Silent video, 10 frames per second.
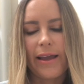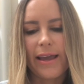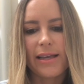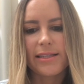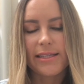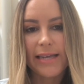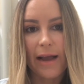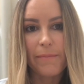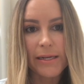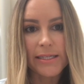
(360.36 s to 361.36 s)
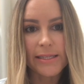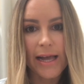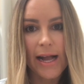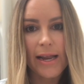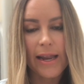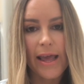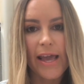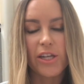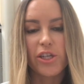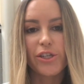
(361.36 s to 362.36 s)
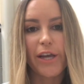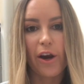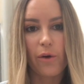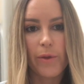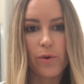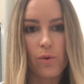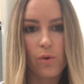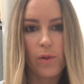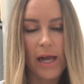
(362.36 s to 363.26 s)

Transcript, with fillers: I guess, tap into that and share it with all